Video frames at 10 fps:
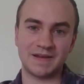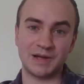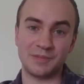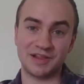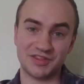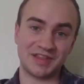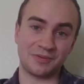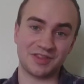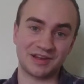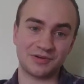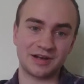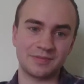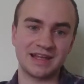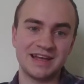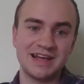I imagine that was an
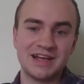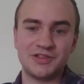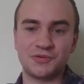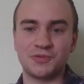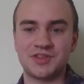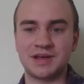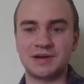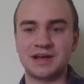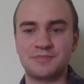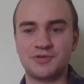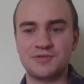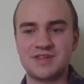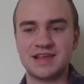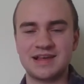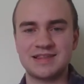incredibly daunting
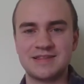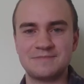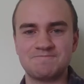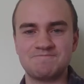process,